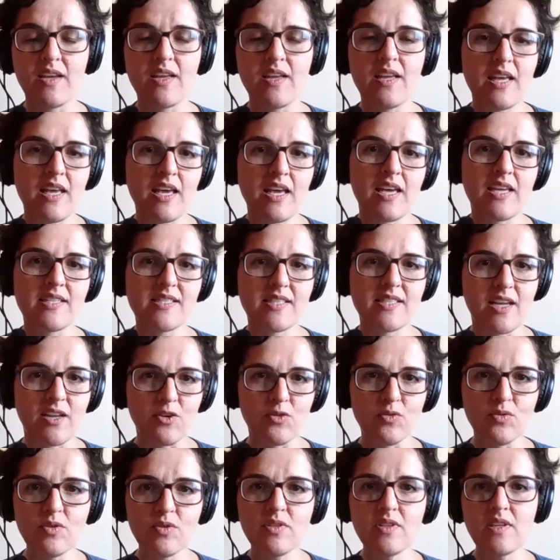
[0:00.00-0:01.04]
and
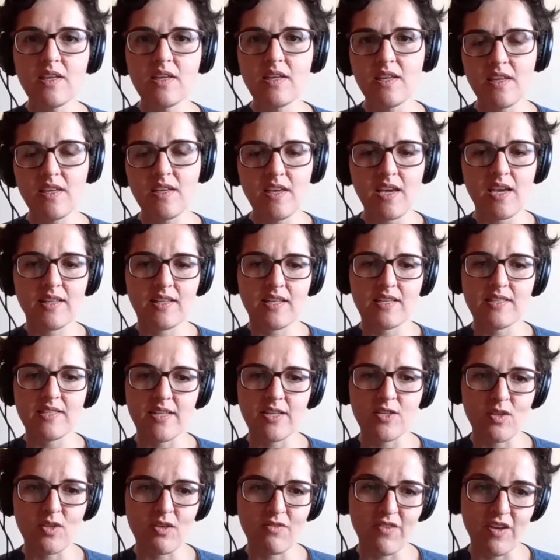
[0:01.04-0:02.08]
economical justice in
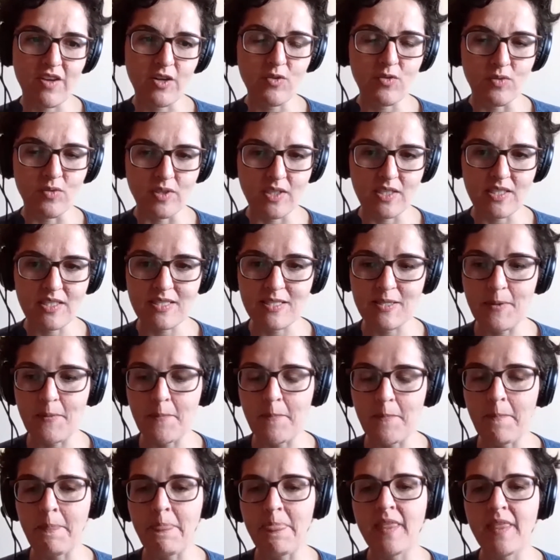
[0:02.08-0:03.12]
health
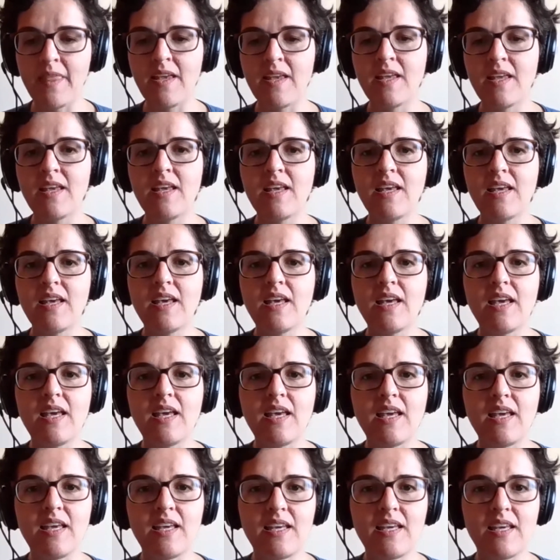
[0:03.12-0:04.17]
and
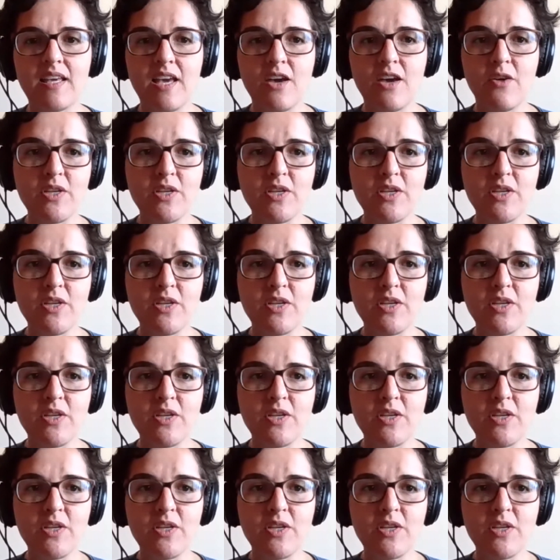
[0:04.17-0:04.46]
vaccines.